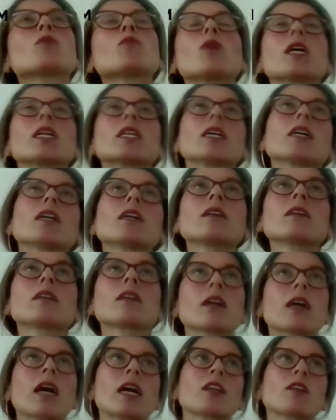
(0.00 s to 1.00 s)
want to
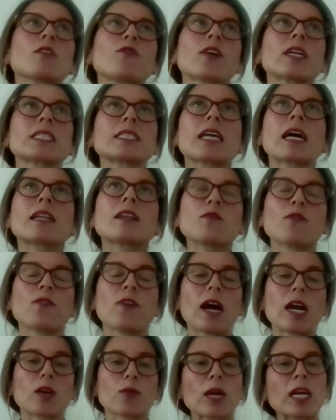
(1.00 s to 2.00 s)
kind of
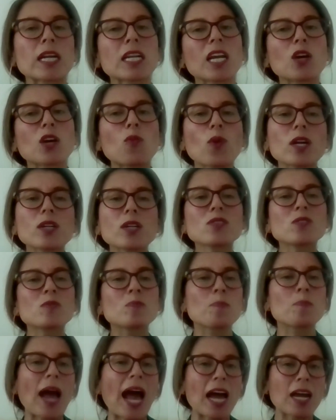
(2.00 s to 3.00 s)
identify, right? Like, what does
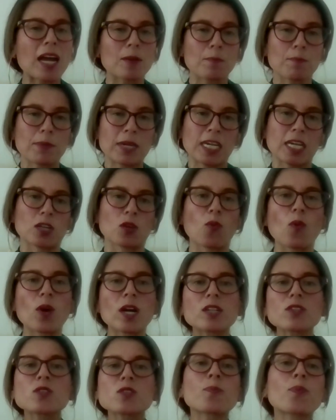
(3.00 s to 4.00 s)
bad mean?
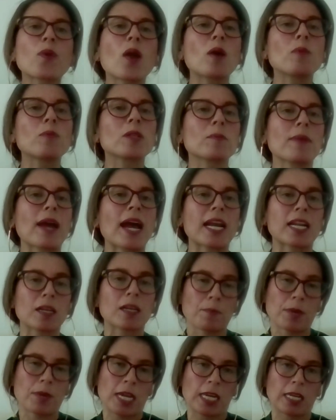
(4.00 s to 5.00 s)
What does problematic
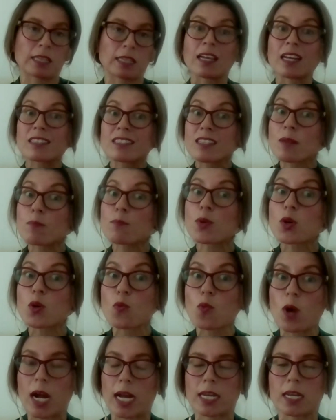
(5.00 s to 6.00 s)
mean? That's number
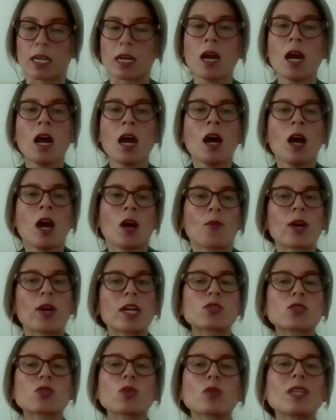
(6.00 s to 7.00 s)
one, right?
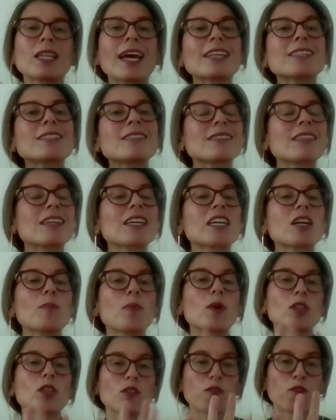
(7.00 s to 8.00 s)
So let's think
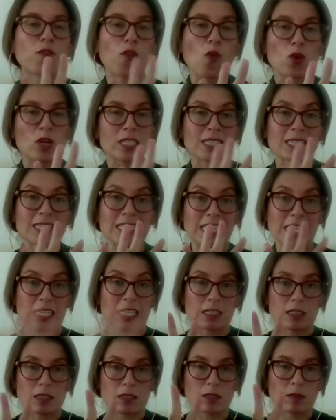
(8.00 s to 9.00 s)
about the four
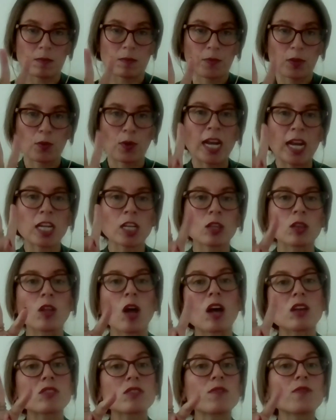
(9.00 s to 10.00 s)
C's, right?
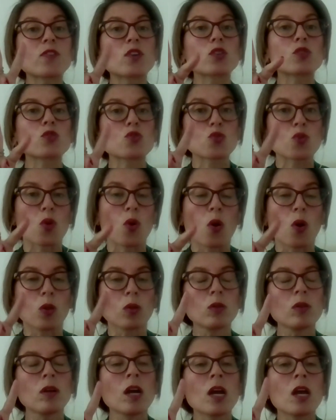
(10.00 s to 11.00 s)
Loss of
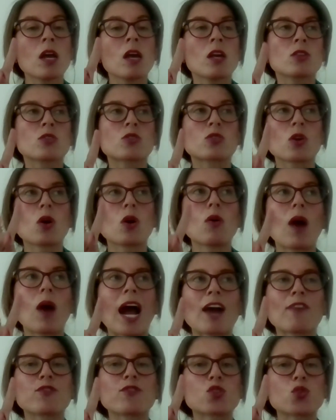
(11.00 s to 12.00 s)
control. So
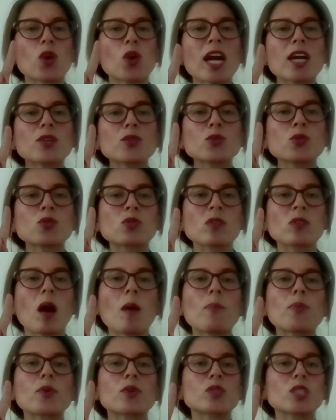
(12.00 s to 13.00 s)
I've tried to
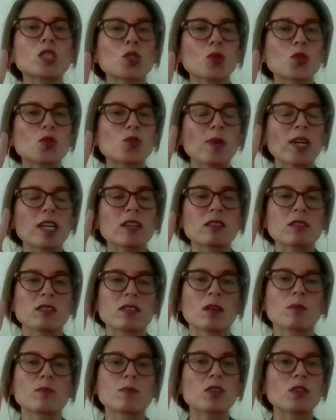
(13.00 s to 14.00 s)
stop or reduce my
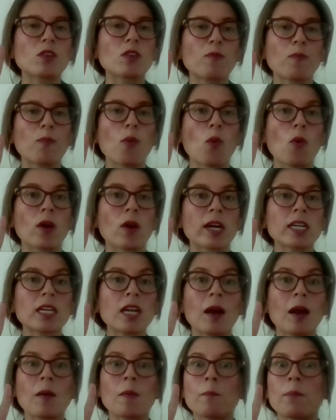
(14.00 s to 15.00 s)
consumption of porn,
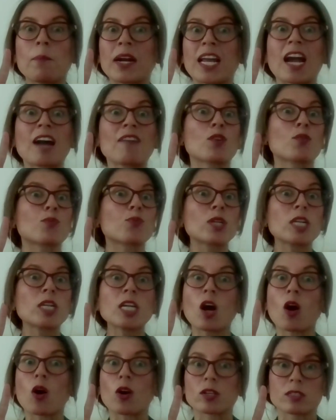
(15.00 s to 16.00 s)
but I have a really
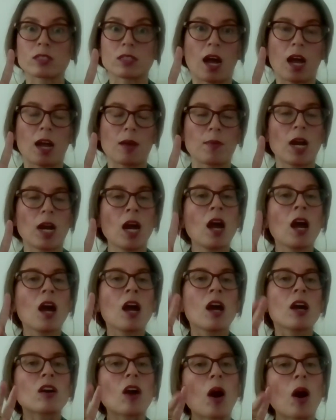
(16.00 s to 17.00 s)
hard time.
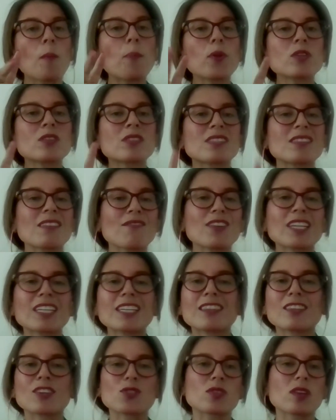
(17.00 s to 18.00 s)

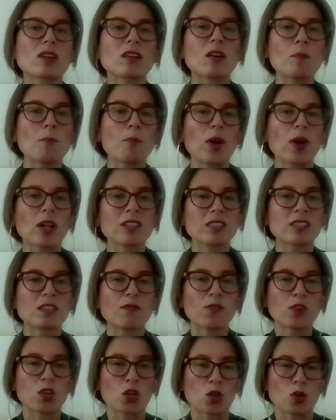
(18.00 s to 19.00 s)
Compulsivity, there's a compulsive
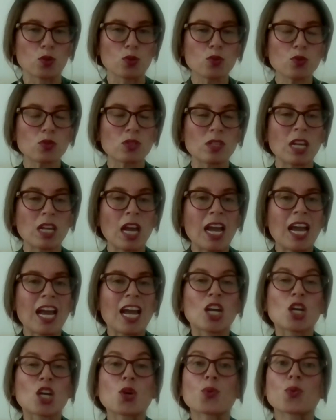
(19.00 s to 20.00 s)
use.
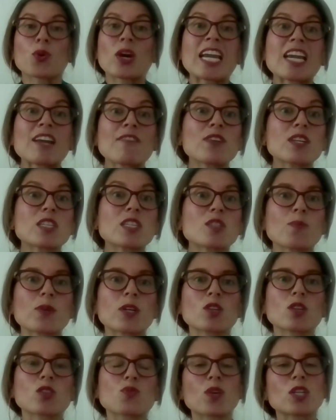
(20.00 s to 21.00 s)
Cravings,
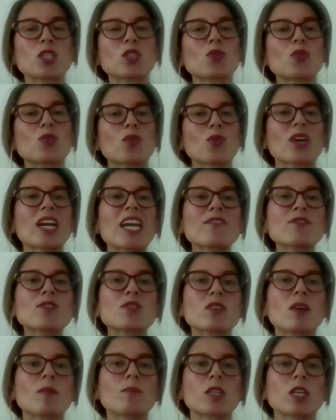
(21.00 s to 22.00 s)
because when you crave
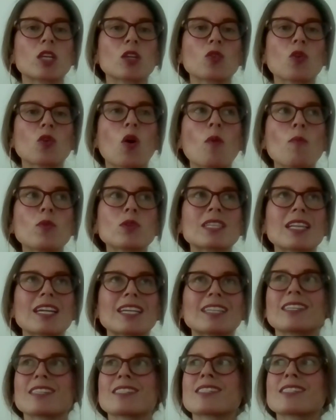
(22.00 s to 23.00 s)
something you almost
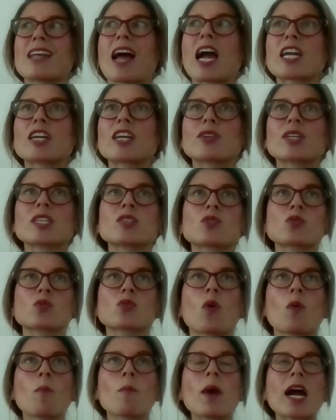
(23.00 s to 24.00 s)
like desire it
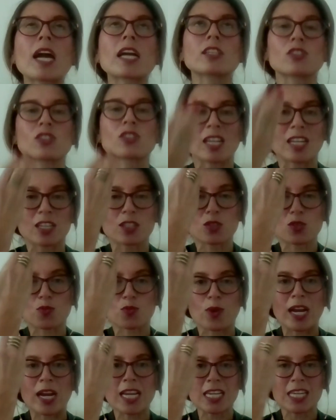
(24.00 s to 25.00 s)
so much that it's
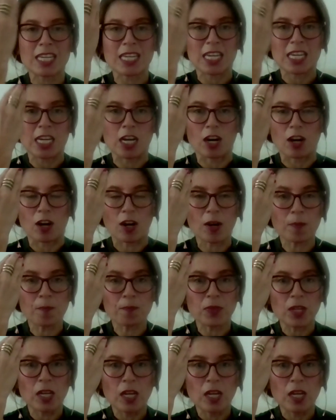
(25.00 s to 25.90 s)
right here,